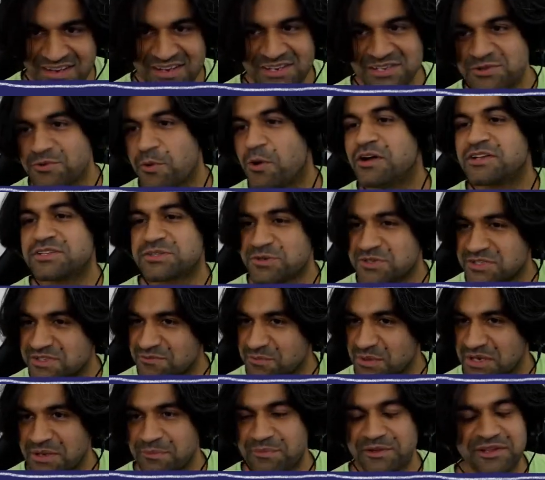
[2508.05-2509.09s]
do all sorts of
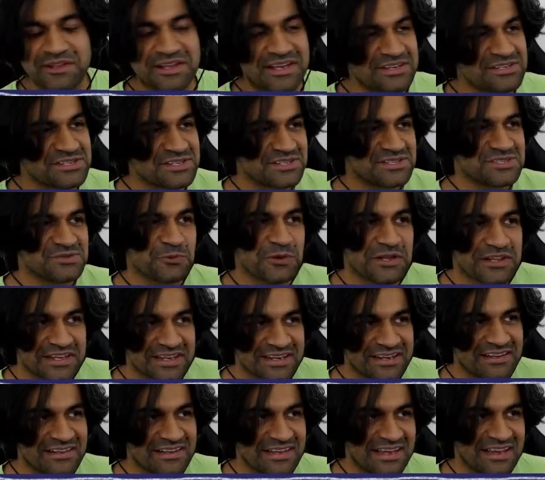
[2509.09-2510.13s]
manipulations
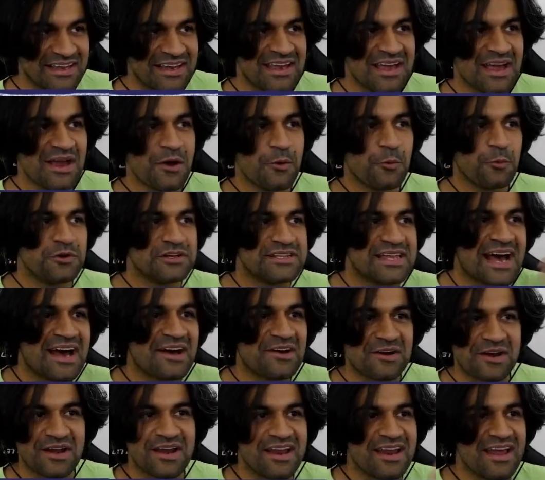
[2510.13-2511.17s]
willy-nilly
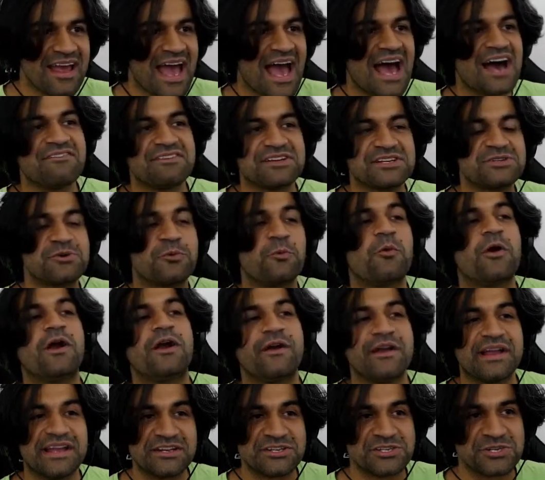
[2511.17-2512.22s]
without having to
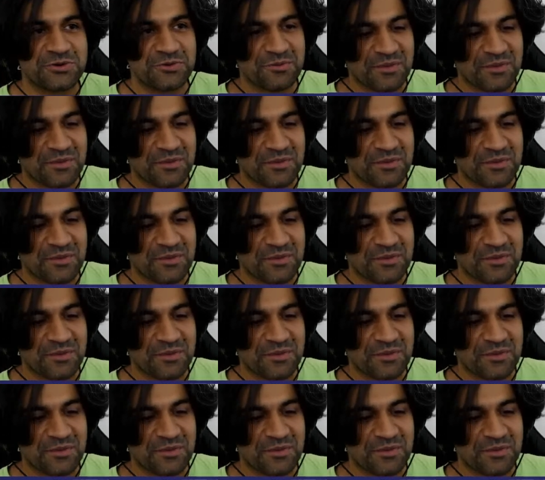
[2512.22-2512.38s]
worry too